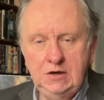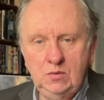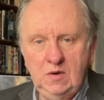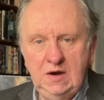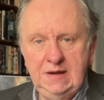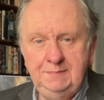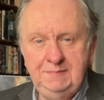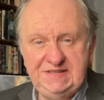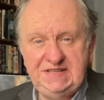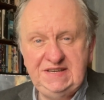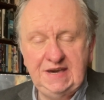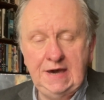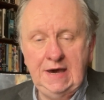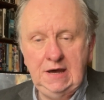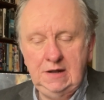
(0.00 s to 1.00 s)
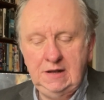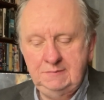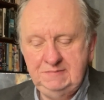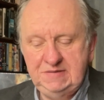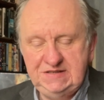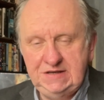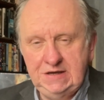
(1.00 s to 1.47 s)
where BusyCal
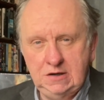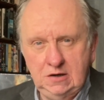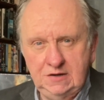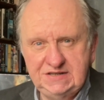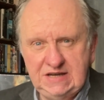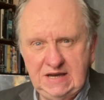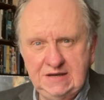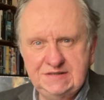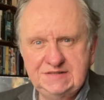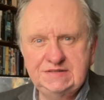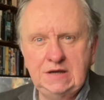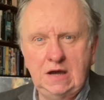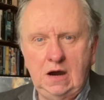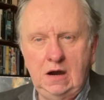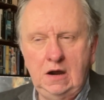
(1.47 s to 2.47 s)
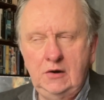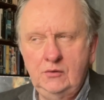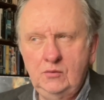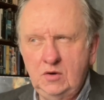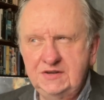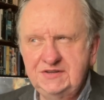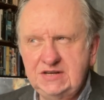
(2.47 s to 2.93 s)
and BusyContacts are a
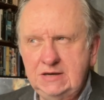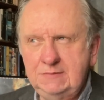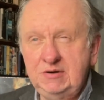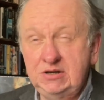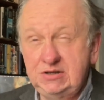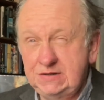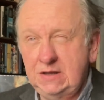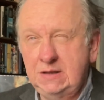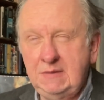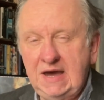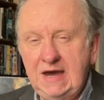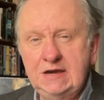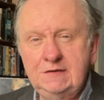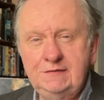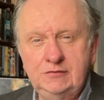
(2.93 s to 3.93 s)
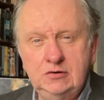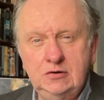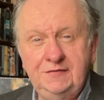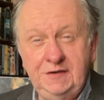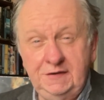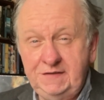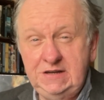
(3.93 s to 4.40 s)
one-time purchase on the Mac for
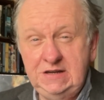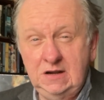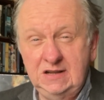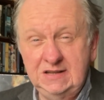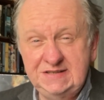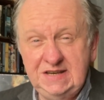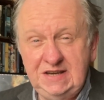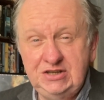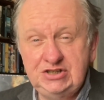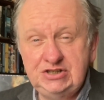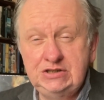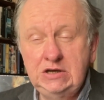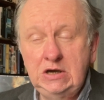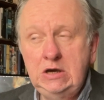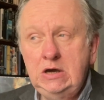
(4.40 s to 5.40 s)
$50 each,